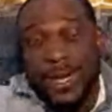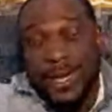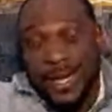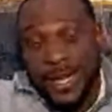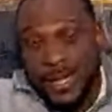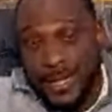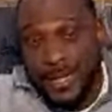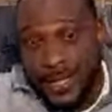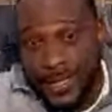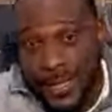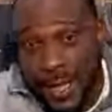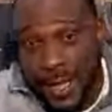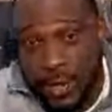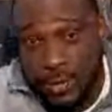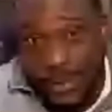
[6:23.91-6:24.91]
Man, they let
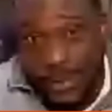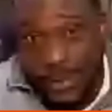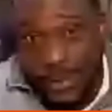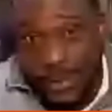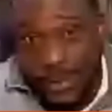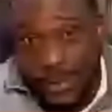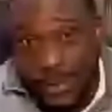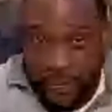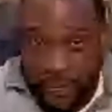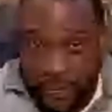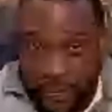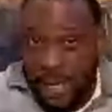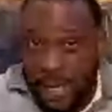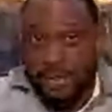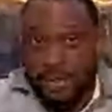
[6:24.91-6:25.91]
niggas out on tether
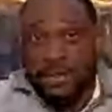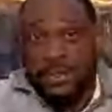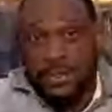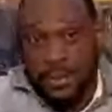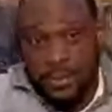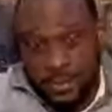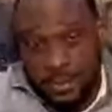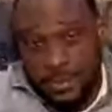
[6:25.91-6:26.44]
for murder.